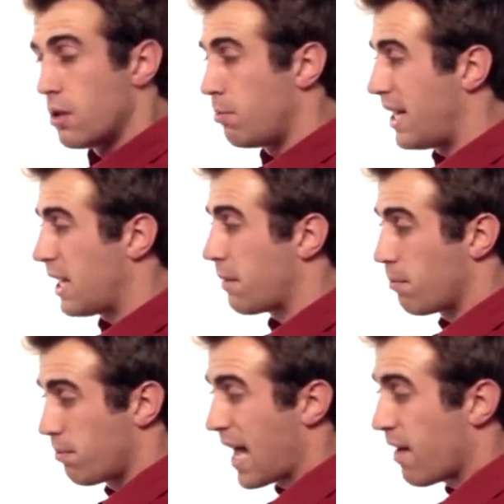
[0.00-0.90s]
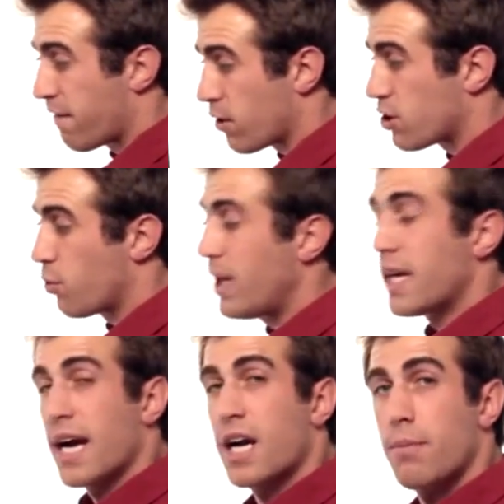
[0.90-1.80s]
Meaning that first
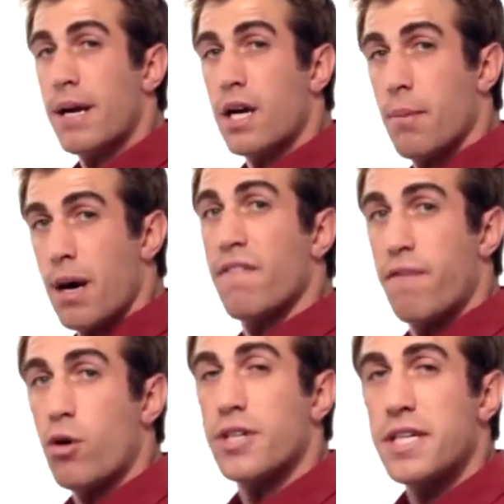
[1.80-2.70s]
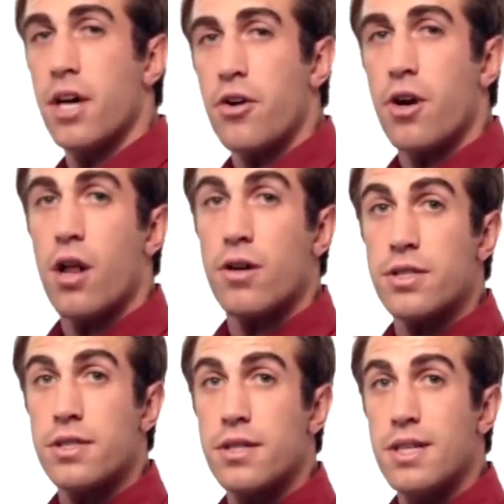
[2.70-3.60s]
week, I could make about $1,400.